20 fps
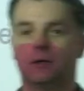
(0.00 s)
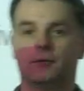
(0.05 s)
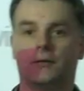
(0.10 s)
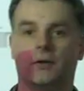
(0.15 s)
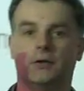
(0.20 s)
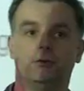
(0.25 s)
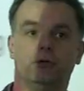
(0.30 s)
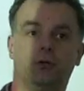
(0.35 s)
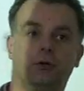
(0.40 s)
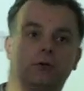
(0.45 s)

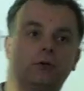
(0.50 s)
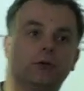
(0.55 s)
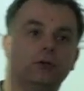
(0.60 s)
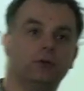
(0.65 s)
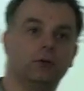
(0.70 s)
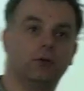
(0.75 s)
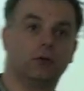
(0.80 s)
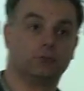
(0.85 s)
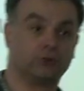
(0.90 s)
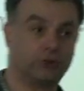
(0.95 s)
then you
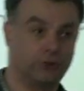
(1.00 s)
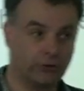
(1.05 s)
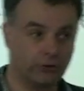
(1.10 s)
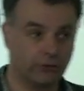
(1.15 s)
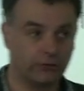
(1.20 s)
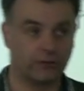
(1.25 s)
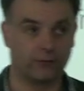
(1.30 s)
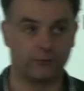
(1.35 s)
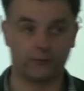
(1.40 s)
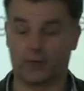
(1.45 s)
can
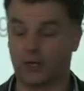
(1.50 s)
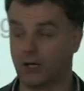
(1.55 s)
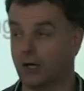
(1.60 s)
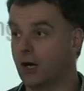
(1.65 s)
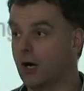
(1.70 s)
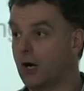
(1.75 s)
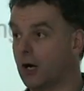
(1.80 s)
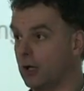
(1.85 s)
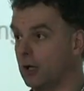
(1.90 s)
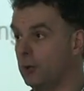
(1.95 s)
justify a
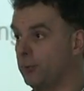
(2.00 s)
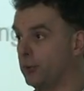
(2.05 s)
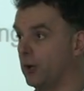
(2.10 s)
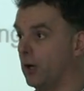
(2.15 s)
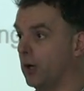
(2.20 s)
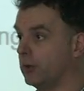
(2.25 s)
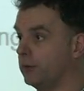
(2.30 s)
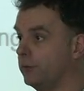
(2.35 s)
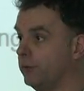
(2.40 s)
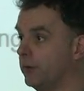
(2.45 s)
higher
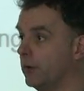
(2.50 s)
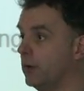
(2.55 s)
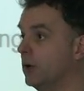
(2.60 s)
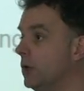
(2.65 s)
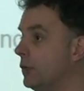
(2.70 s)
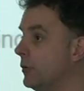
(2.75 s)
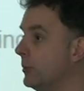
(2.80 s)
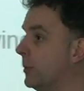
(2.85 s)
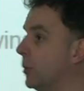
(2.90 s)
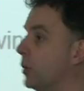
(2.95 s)
price.
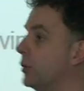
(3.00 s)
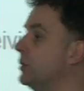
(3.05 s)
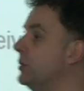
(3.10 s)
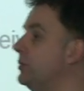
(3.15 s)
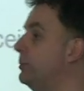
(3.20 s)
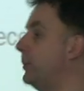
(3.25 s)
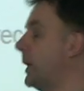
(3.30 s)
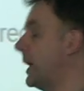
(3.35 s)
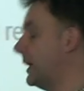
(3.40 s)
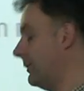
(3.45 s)
The more you
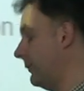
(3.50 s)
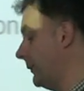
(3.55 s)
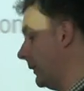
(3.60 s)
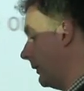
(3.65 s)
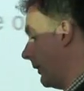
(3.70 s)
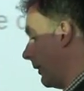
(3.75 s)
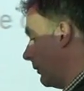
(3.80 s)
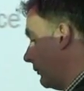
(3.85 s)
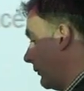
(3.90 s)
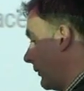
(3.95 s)

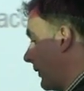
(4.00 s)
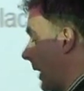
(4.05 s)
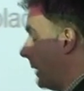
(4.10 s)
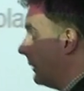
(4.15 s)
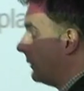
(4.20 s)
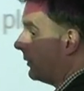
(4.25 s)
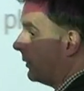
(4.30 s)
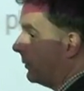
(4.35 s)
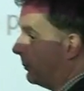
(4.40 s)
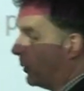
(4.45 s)
benefit those,
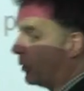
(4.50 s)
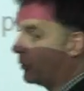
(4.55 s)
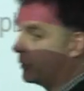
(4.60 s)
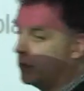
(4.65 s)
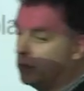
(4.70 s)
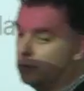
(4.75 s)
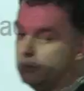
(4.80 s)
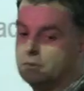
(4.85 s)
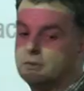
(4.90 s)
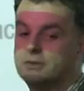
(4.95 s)
the more
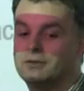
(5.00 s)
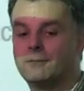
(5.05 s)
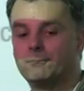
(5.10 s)
you